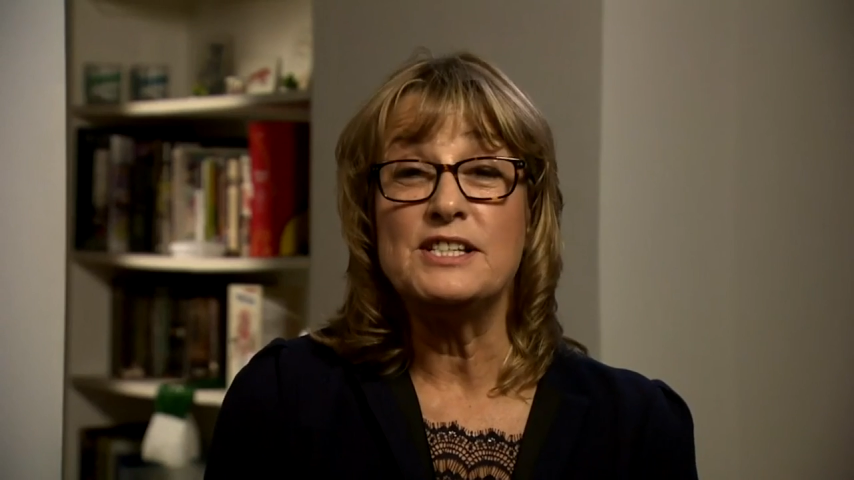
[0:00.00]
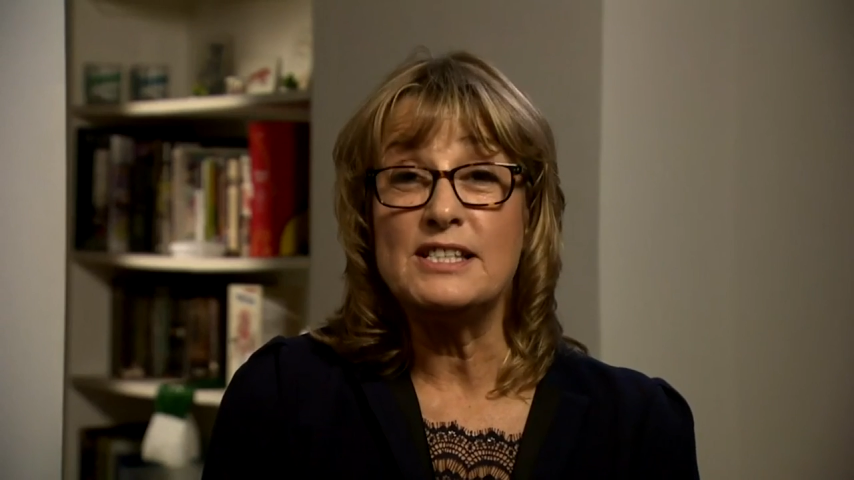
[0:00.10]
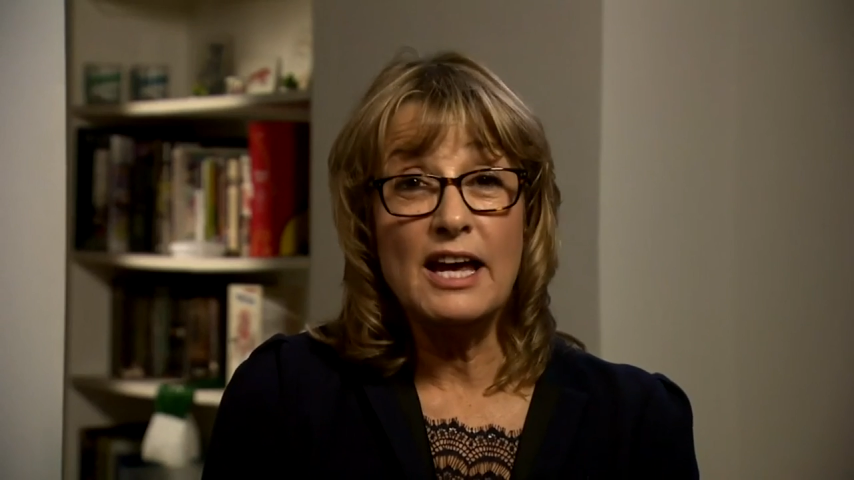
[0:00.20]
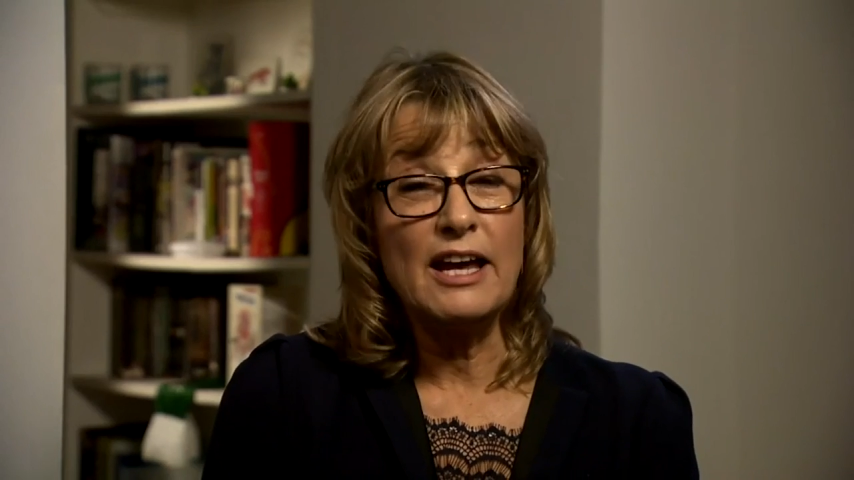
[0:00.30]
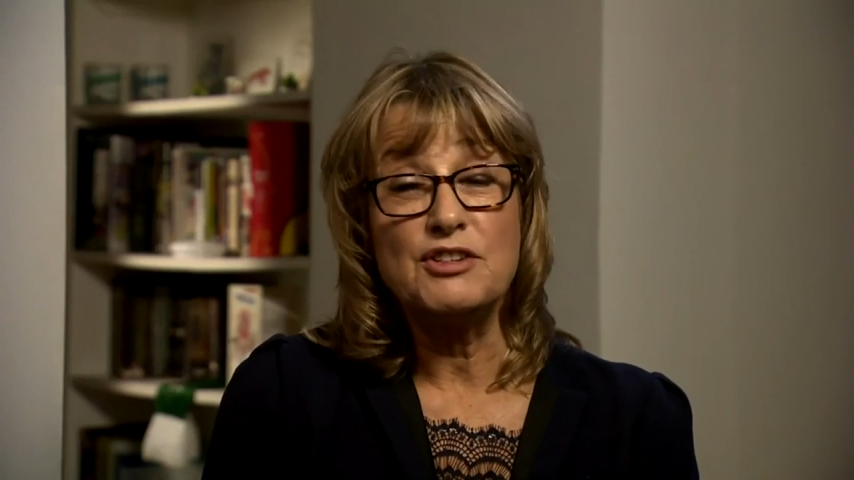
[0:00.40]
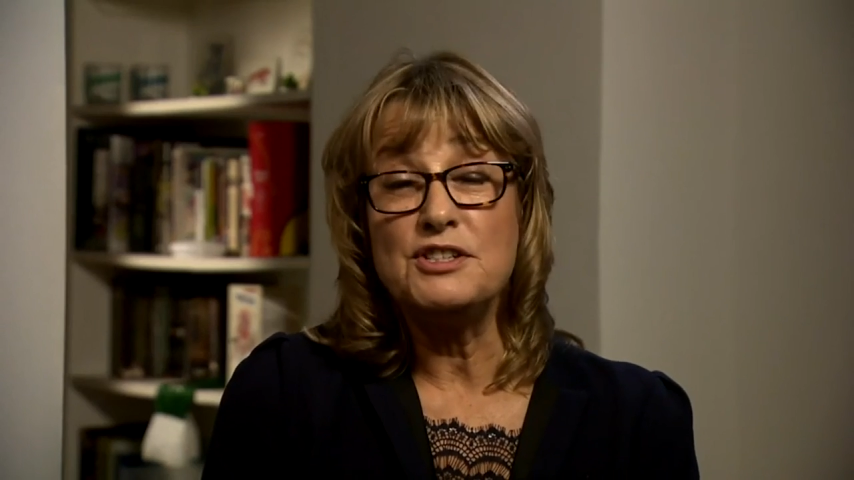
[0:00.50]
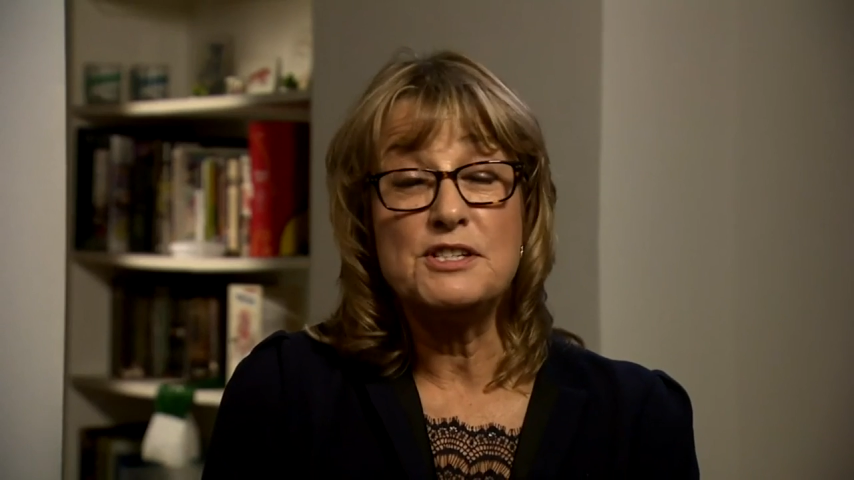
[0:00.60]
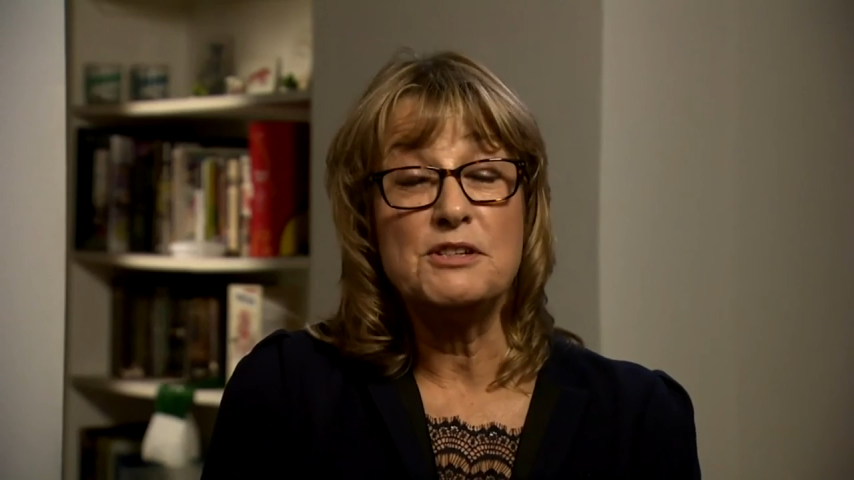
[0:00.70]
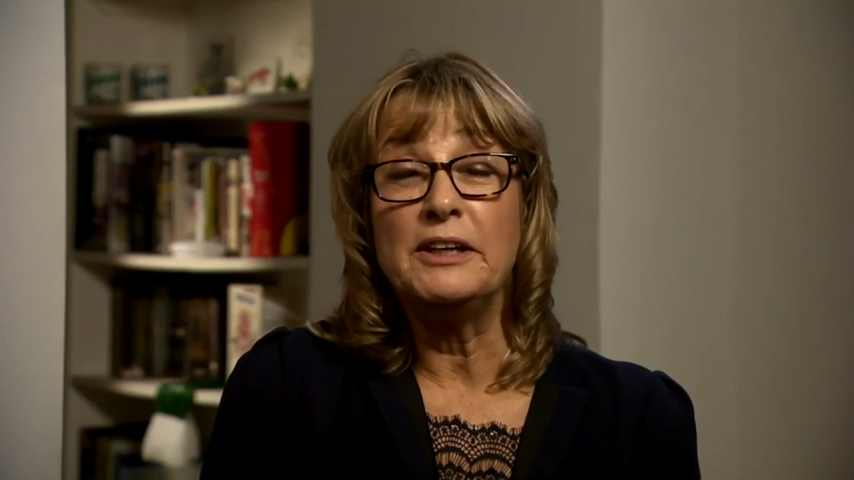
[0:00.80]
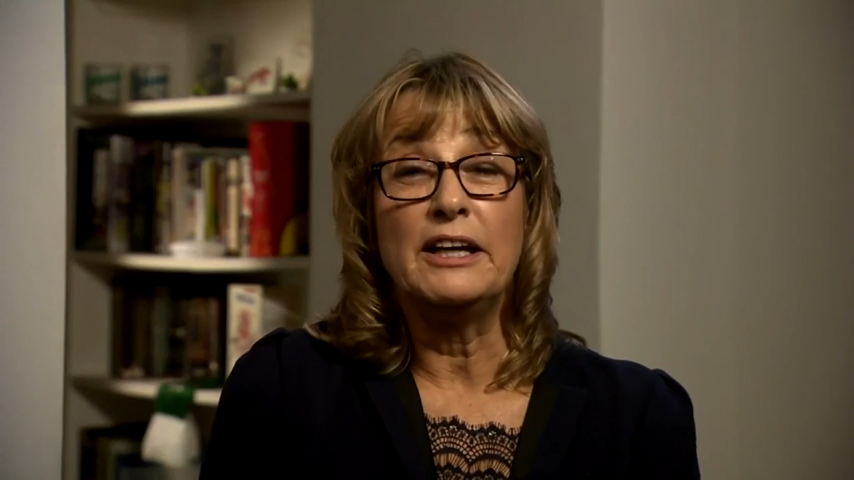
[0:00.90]
there,
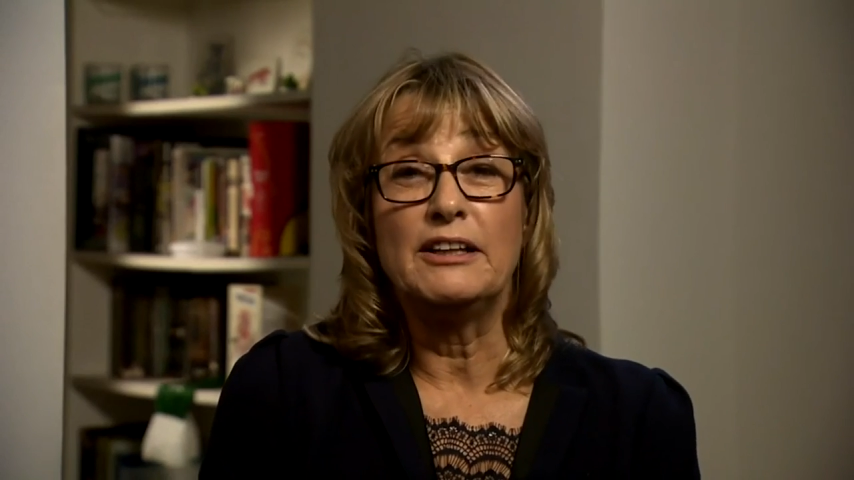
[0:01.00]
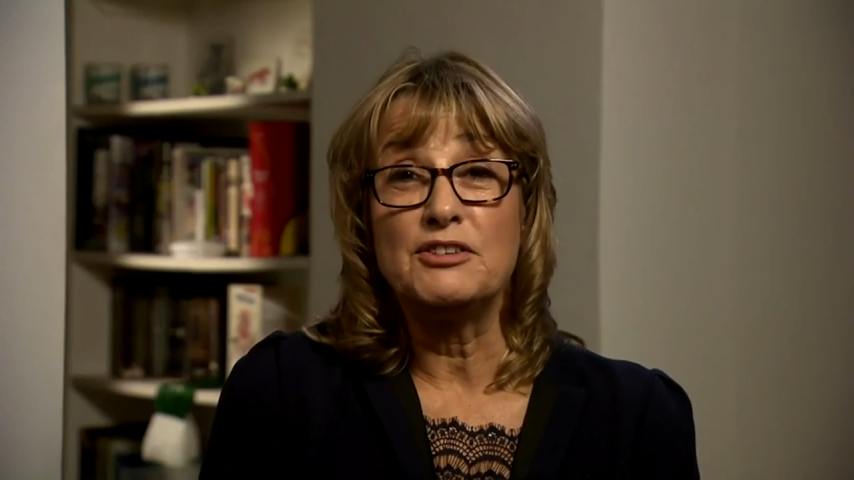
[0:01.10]
she's doing it.